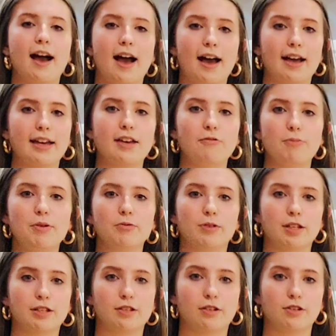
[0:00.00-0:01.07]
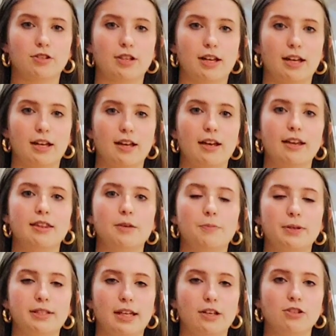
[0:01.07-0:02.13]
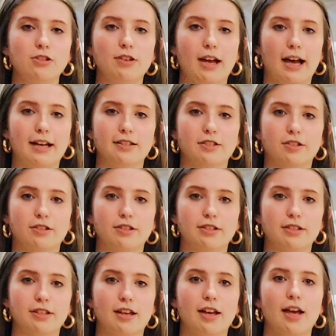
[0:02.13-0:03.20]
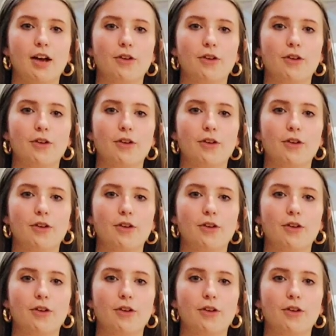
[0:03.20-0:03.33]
I have been researching the potential hazards